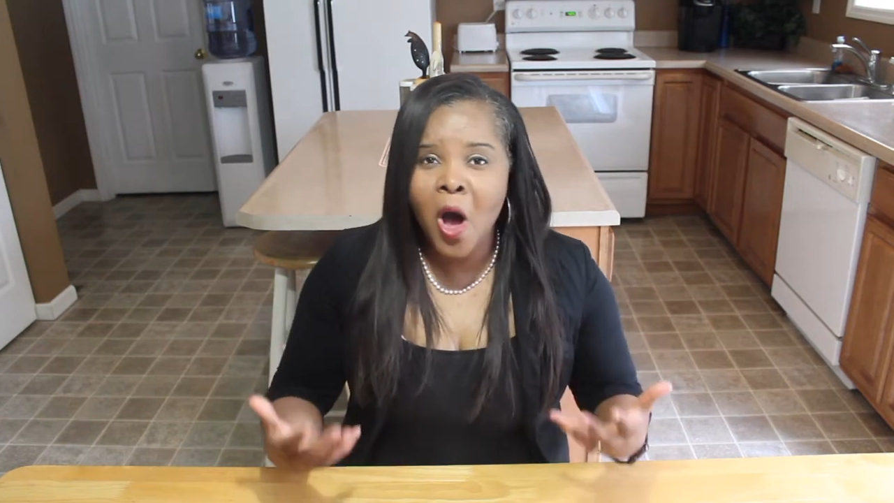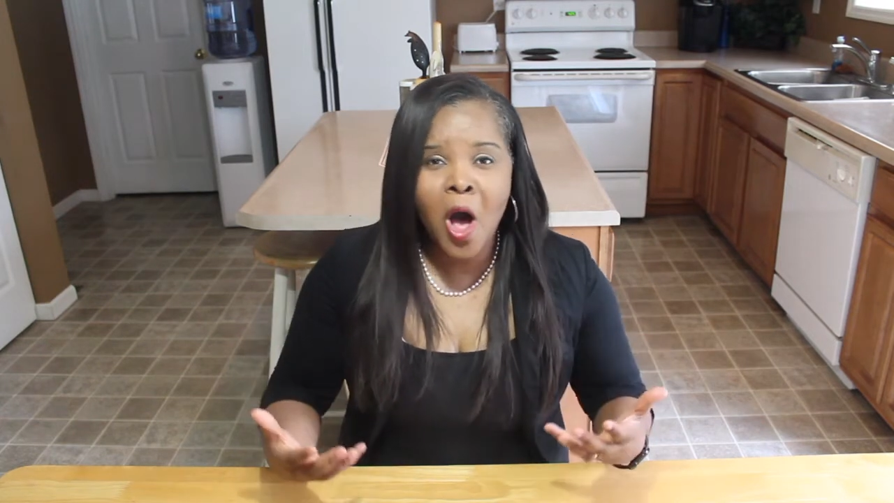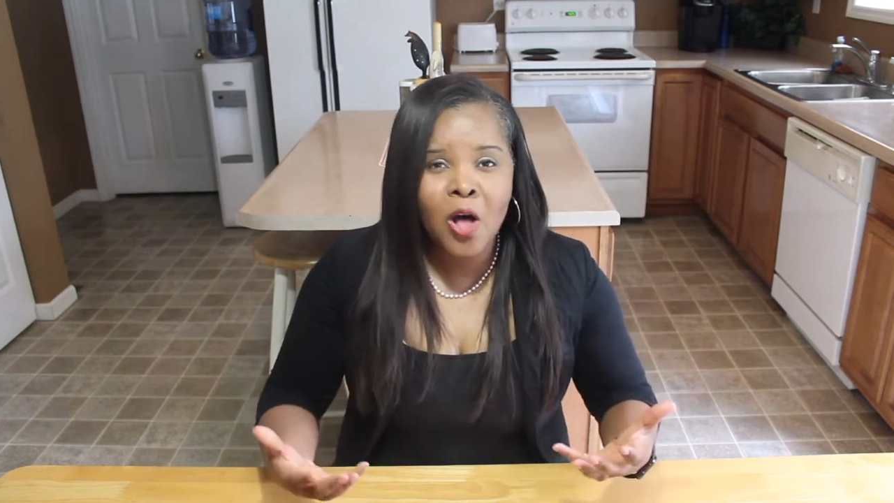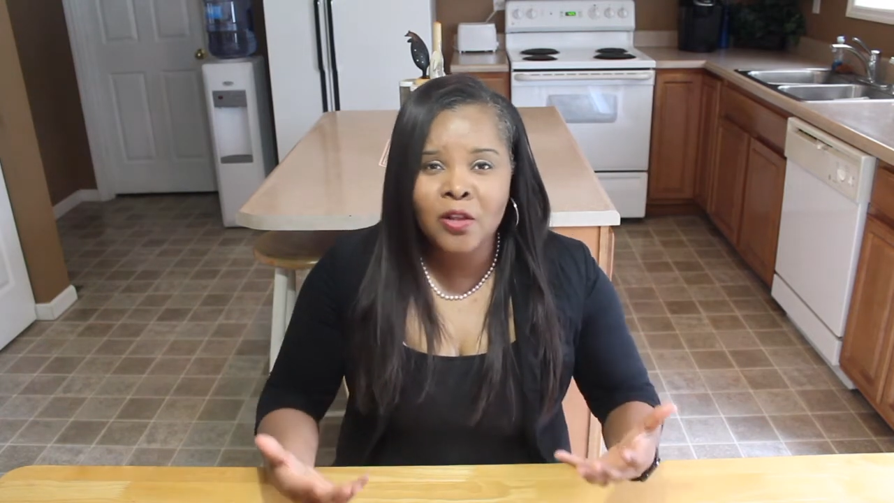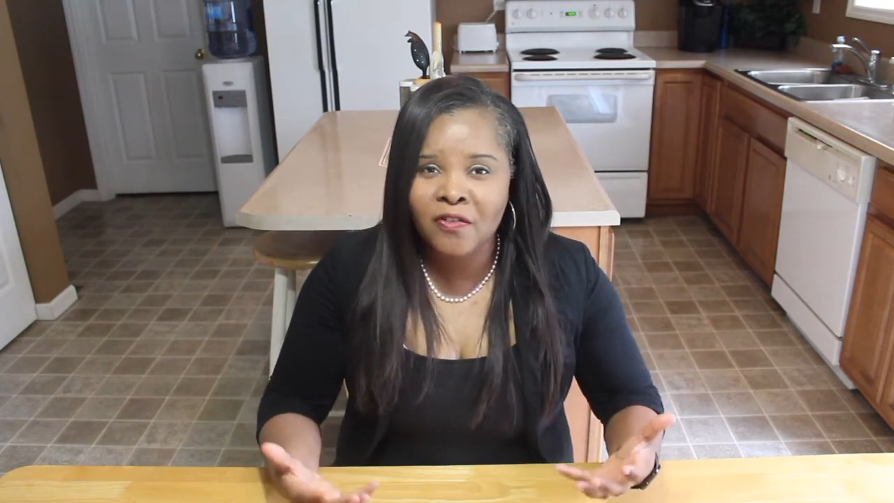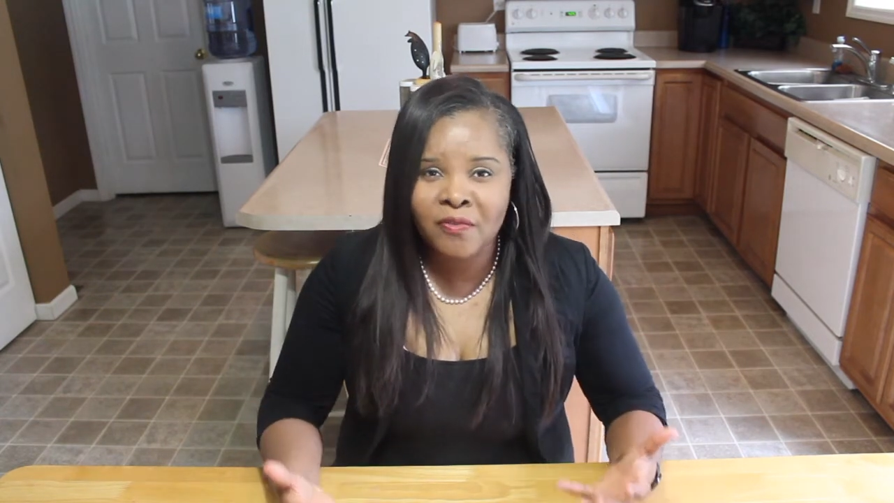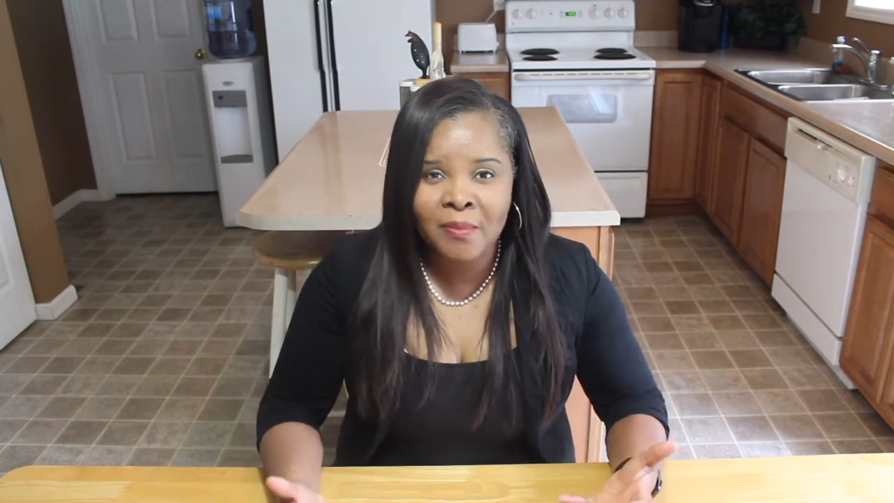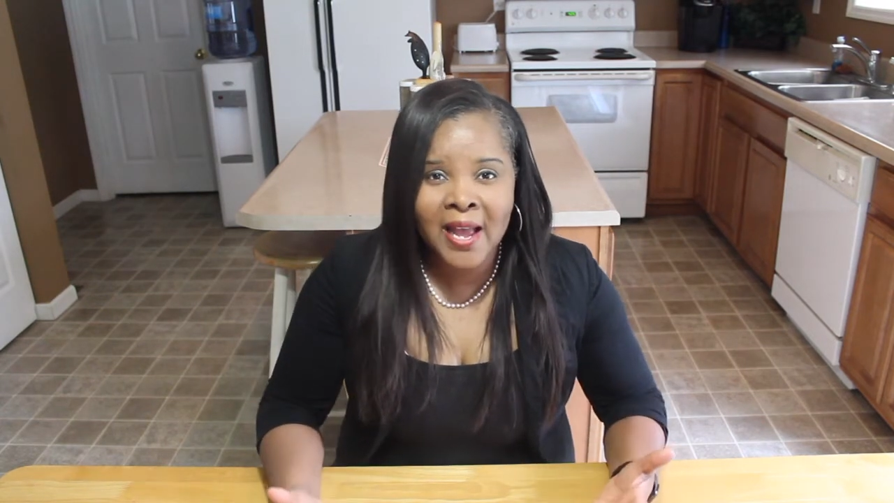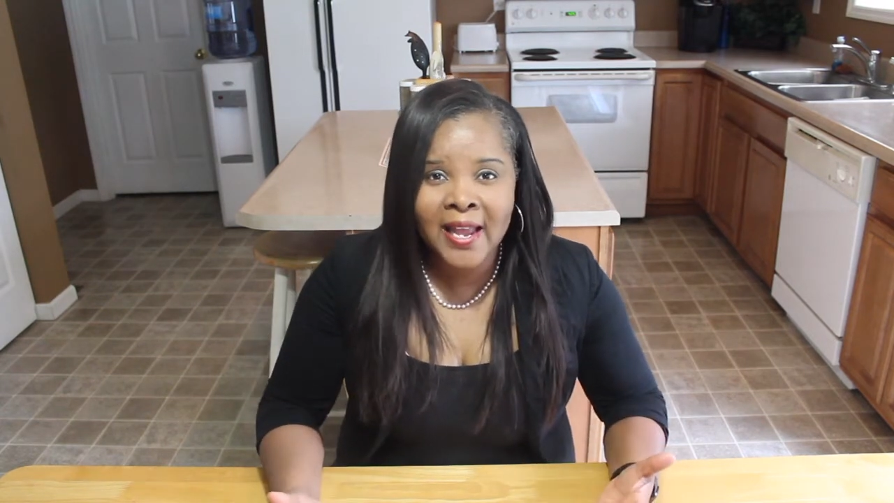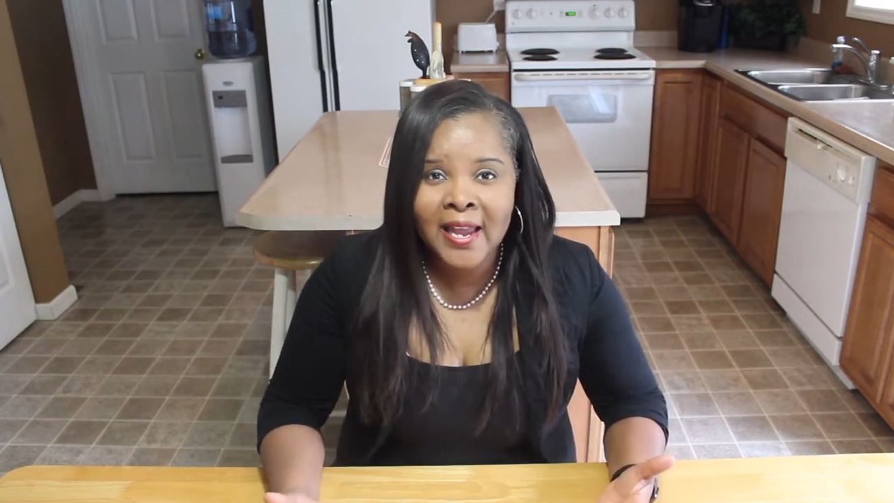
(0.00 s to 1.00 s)
all of
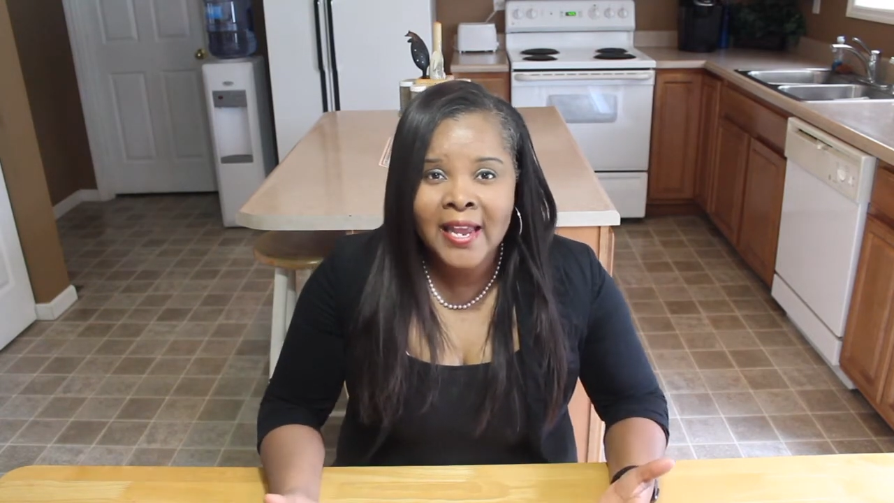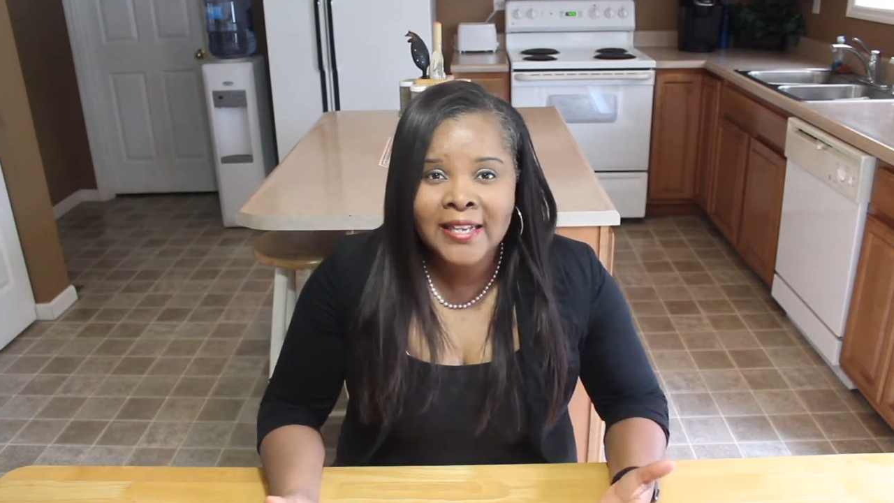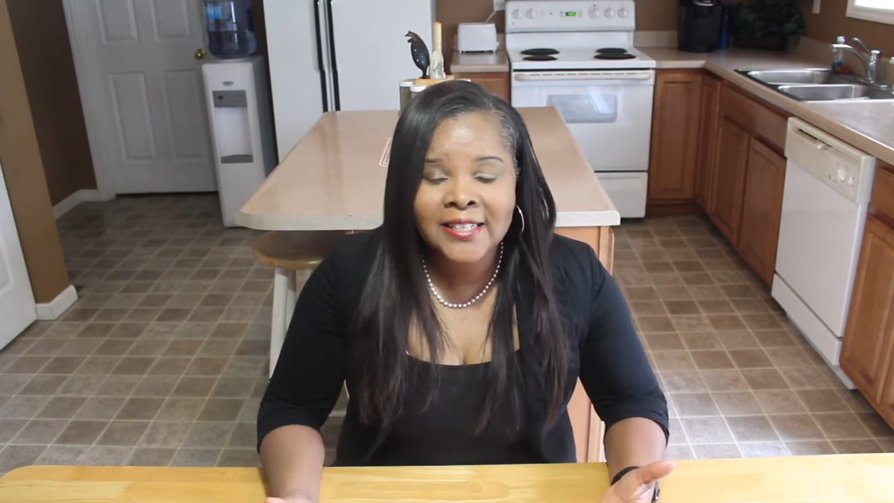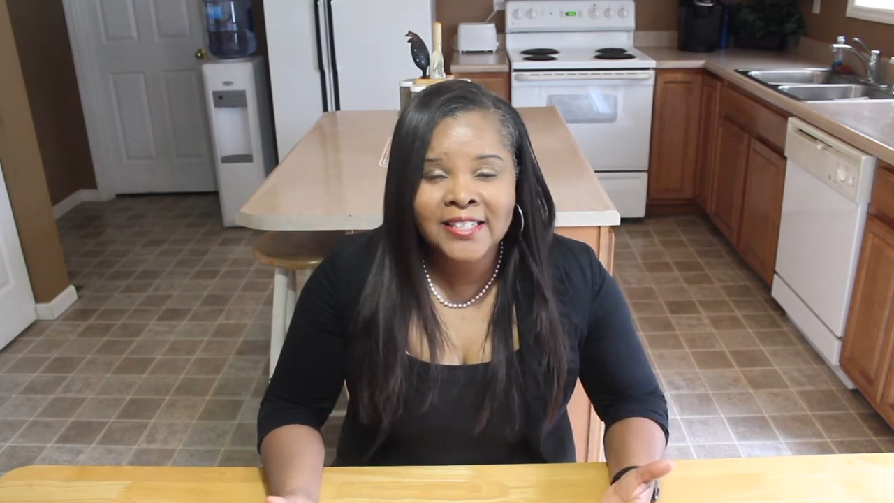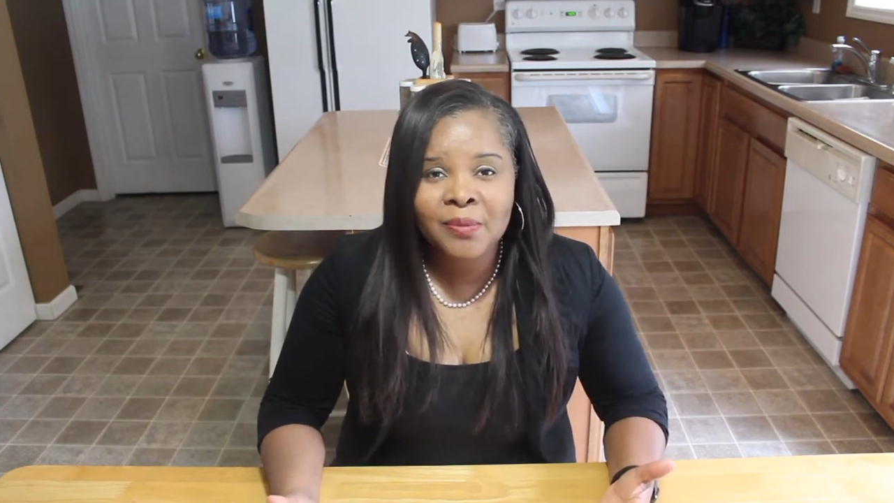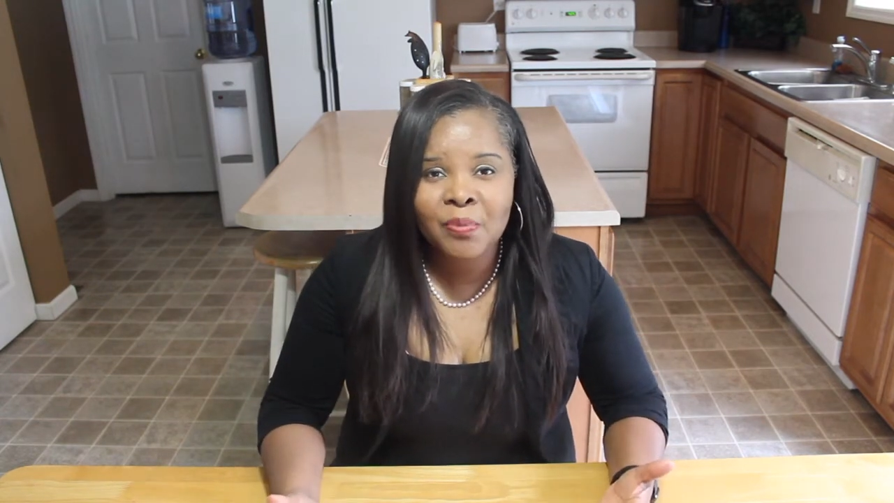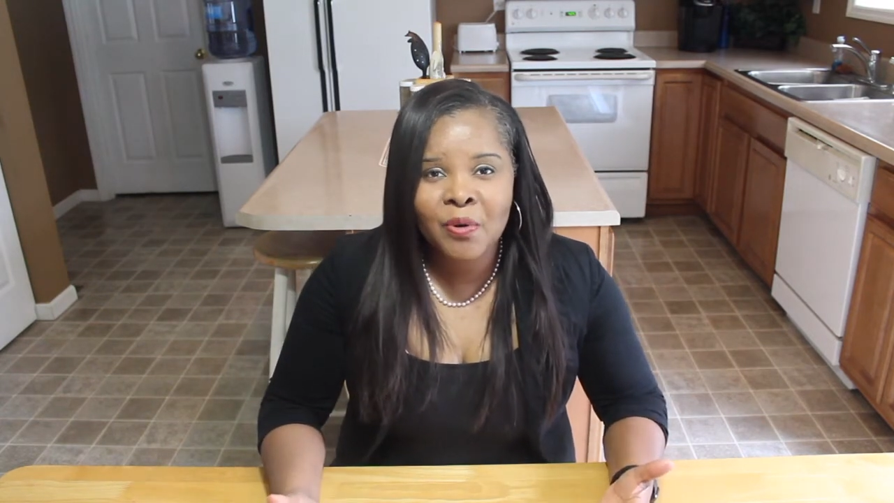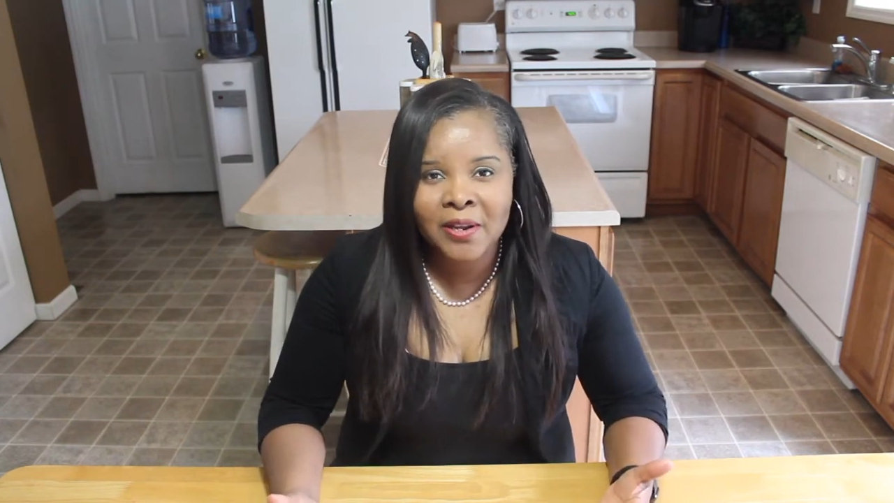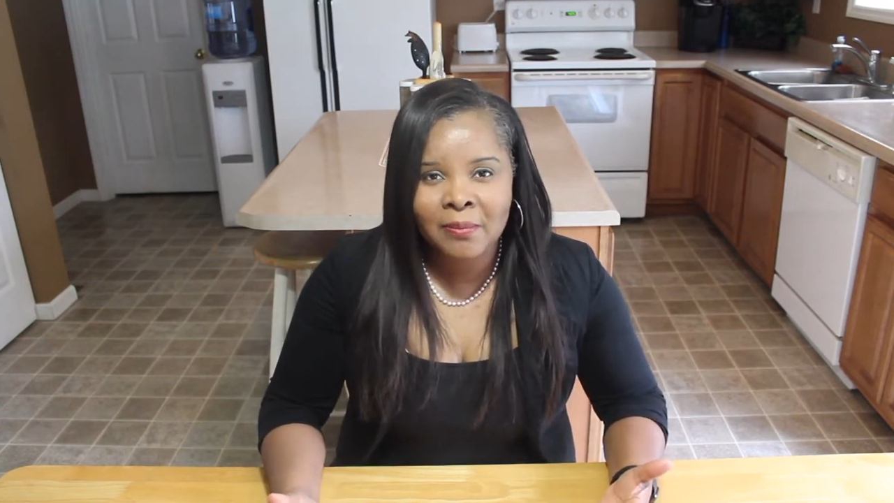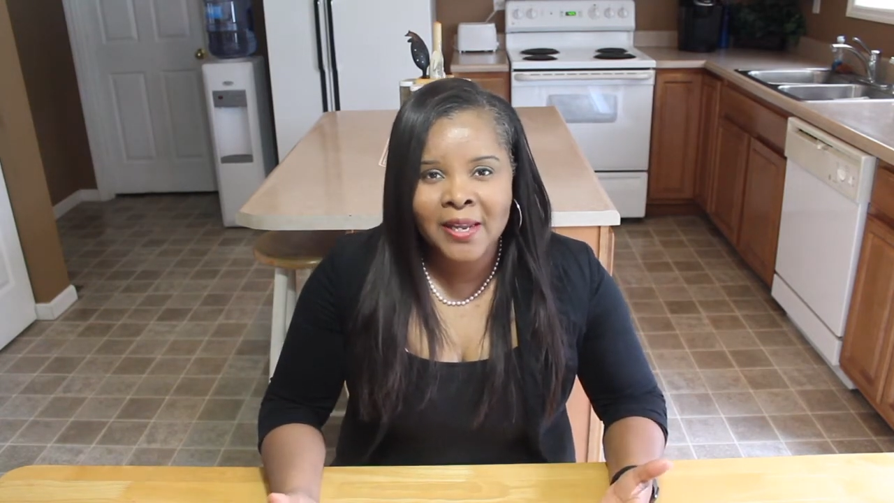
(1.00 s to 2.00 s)
my
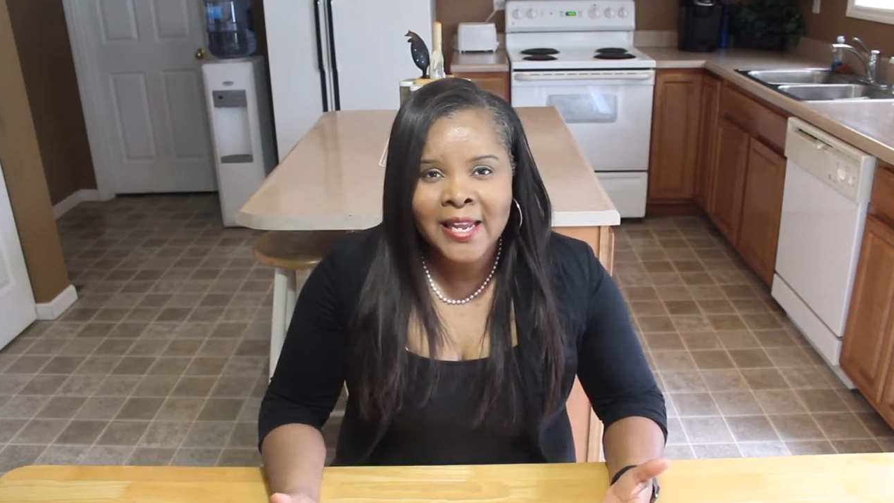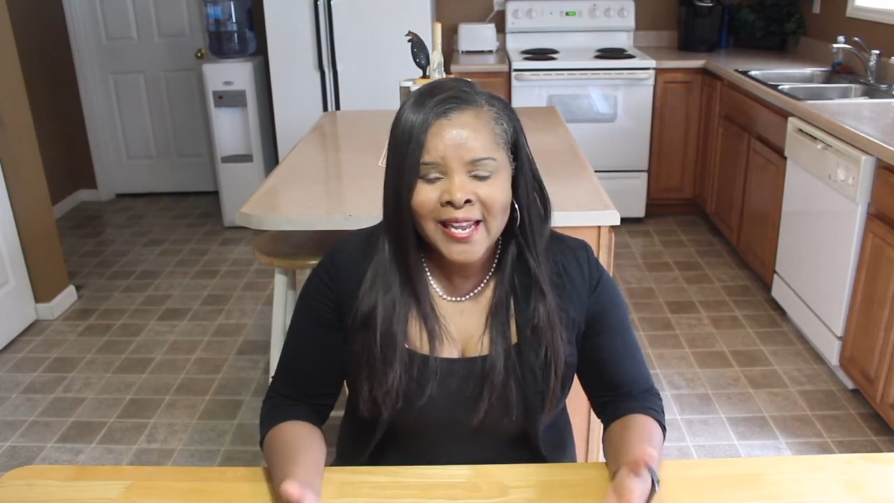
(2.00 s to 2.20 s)
disappointment.